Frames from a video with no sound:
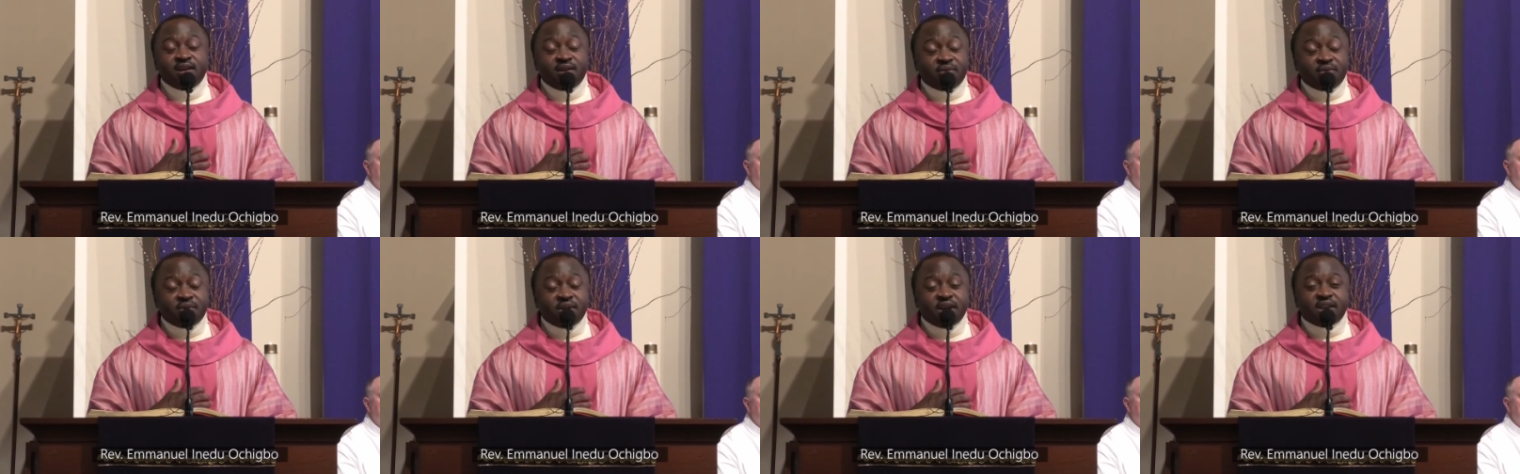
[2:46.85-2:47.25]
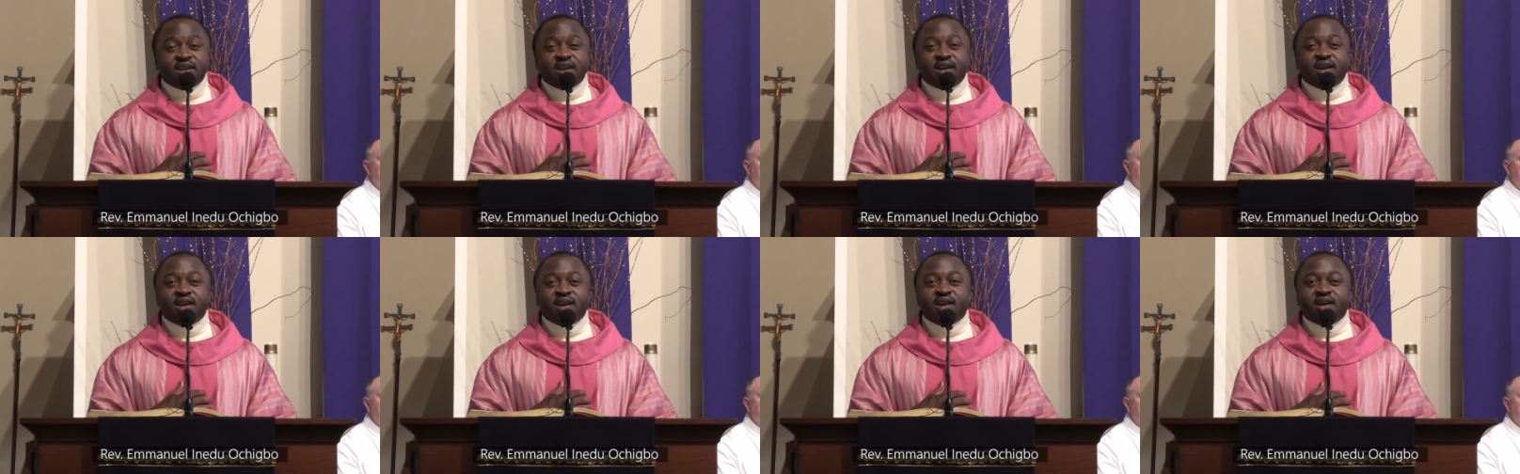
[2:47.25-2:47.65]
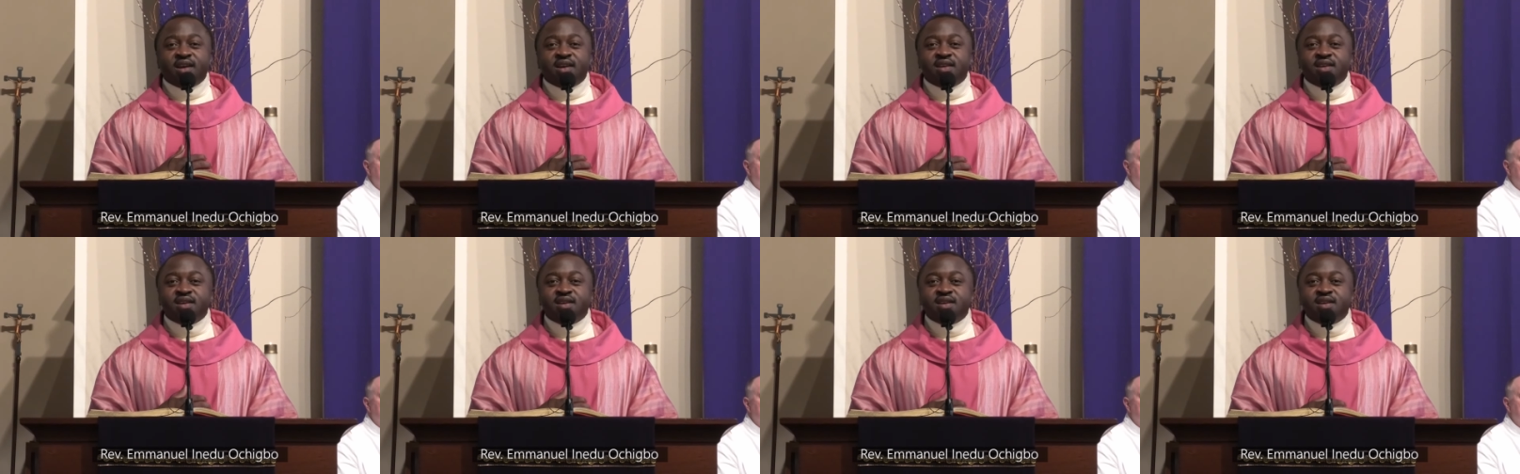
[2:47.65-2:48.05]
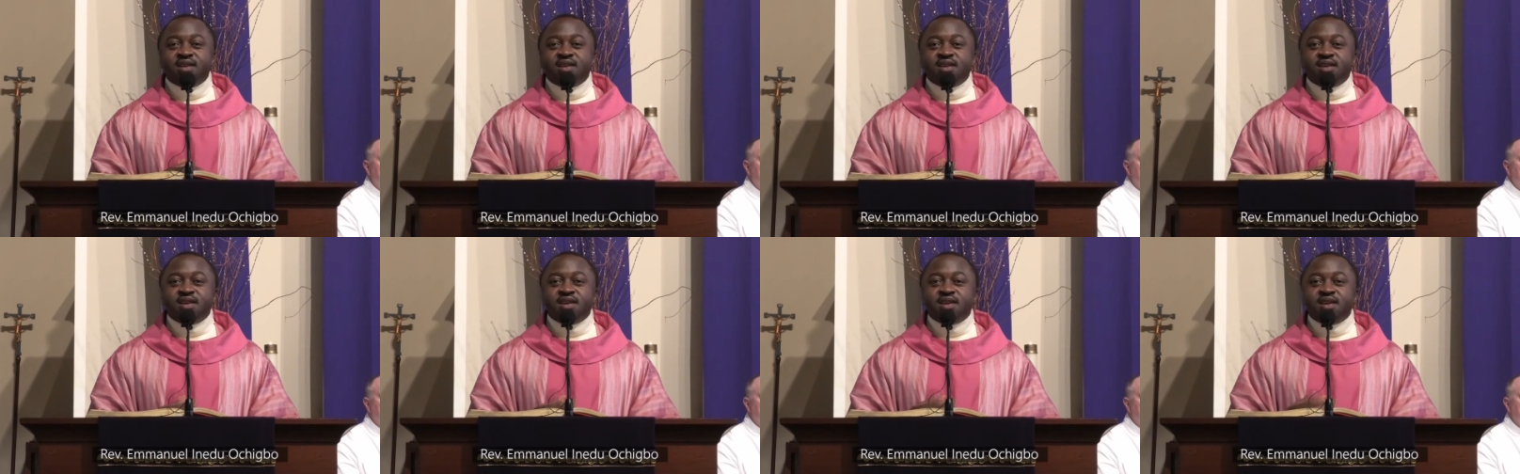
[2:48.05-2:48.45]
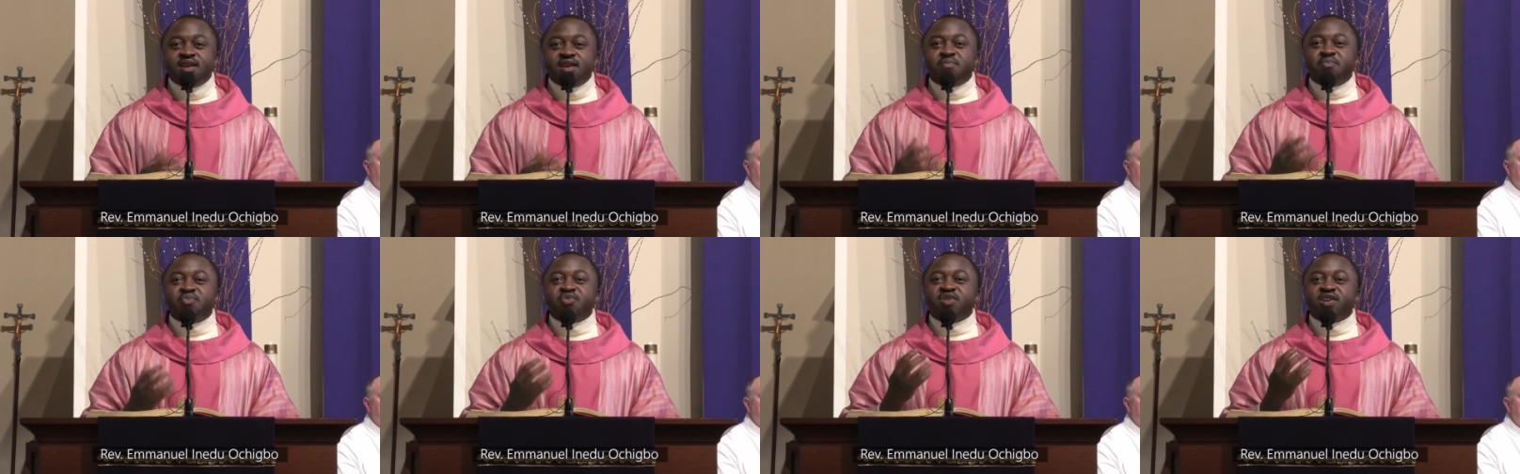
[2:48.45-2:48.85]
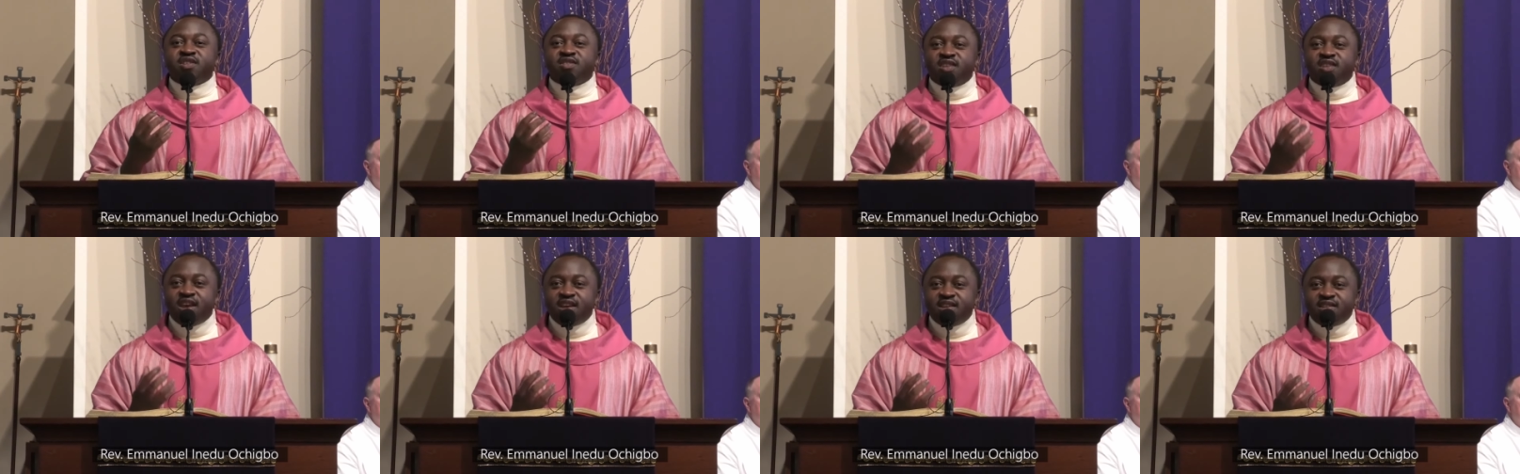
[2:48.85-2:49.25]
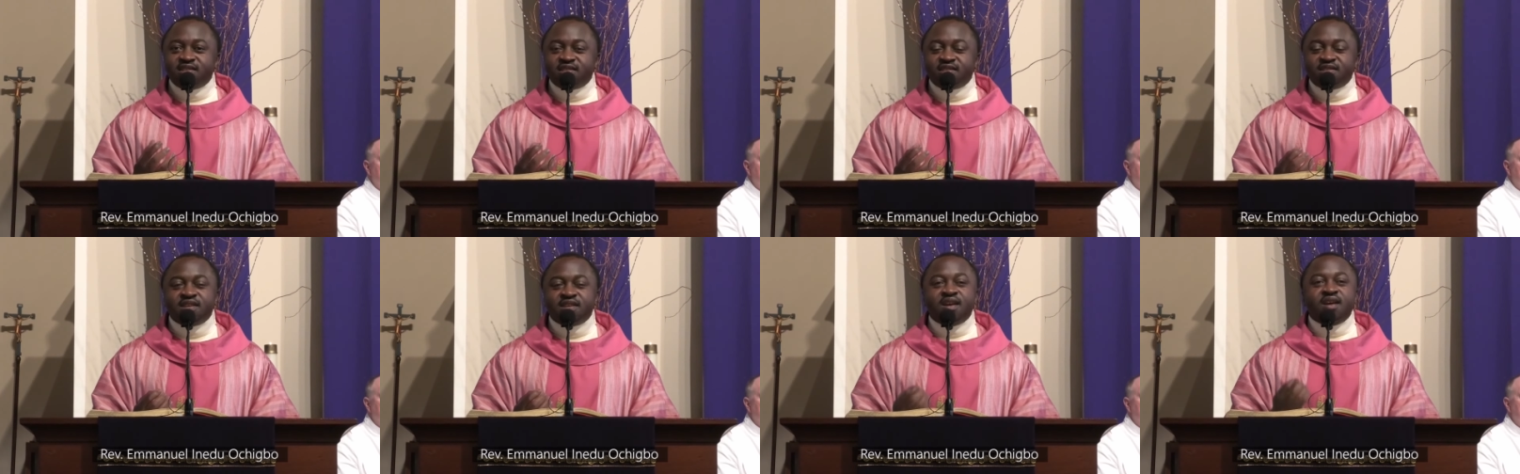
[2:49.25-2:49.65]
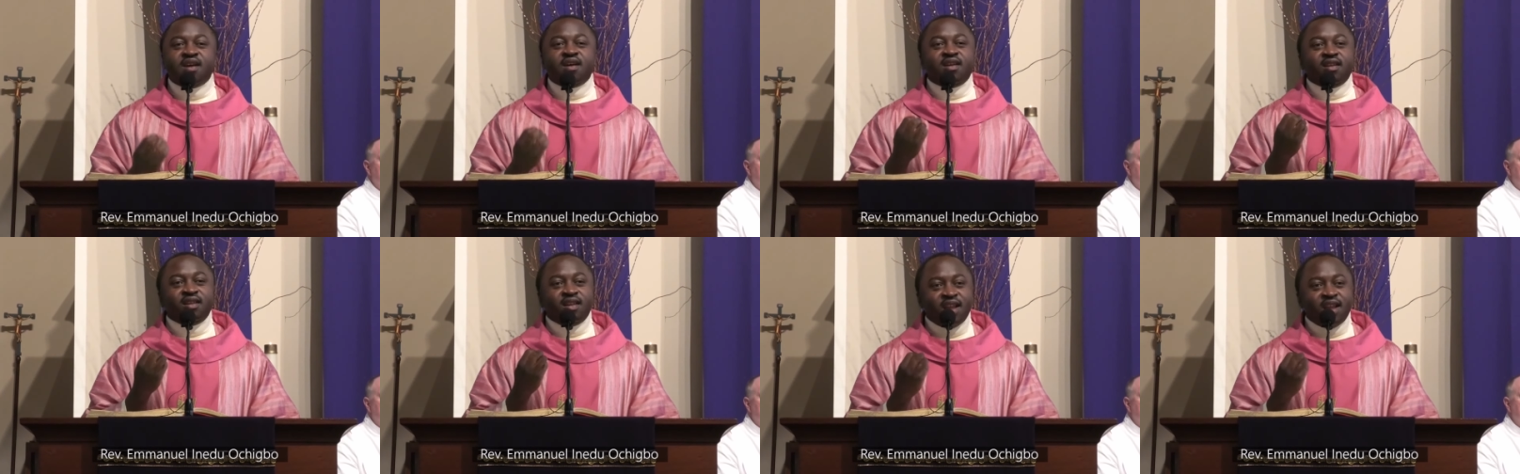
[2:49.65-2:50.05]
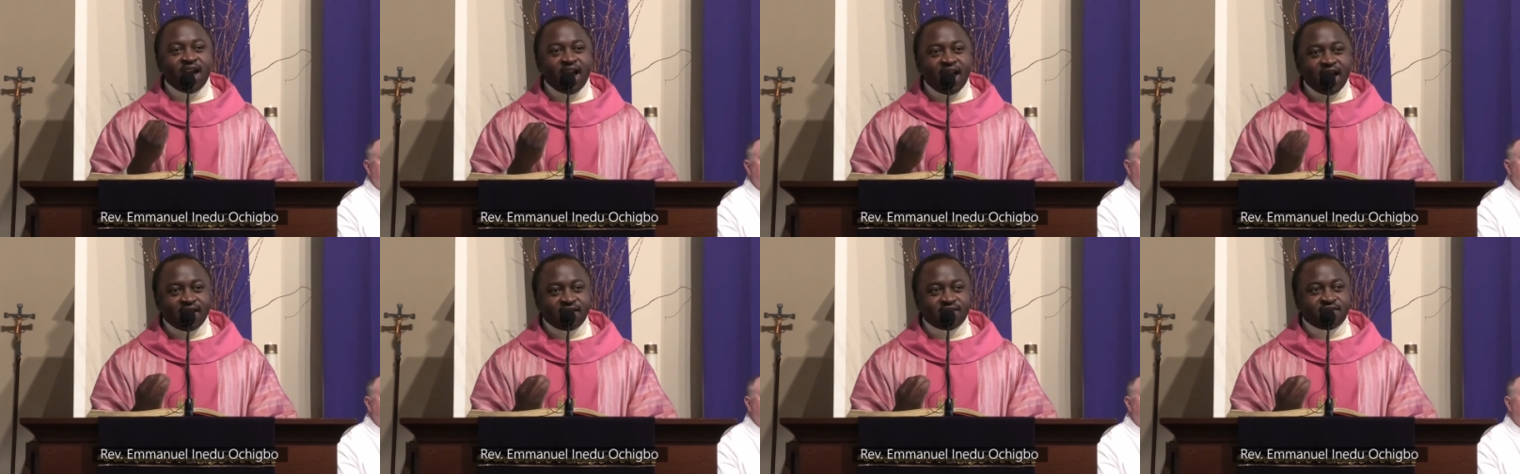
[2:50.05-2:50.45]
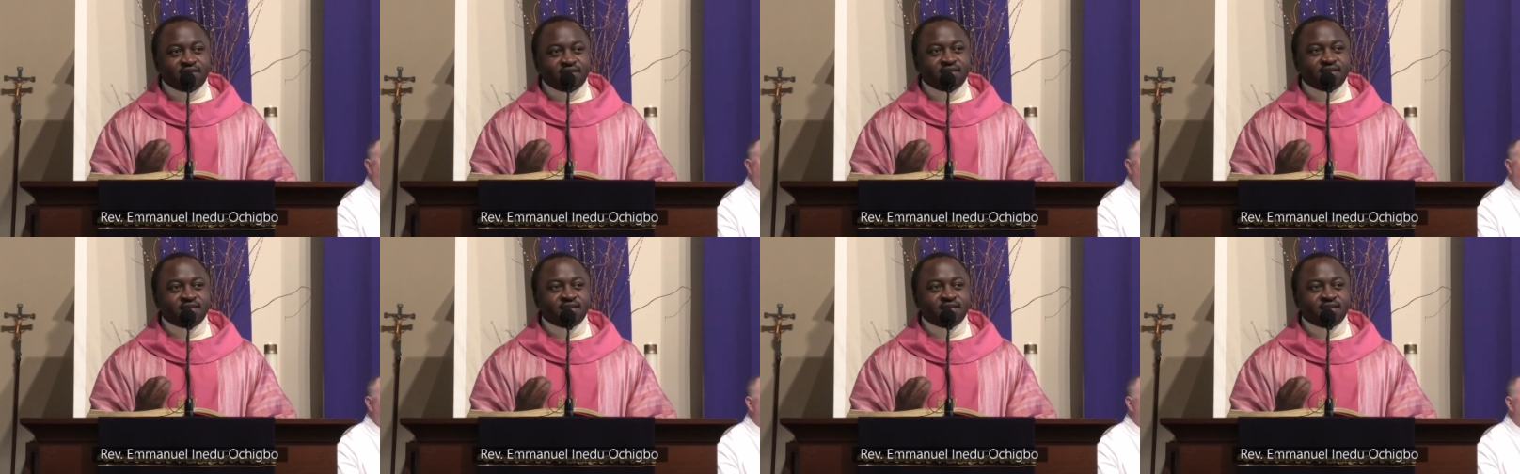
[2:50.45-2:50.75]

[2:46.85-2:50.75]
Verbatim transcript: Rather, he presents light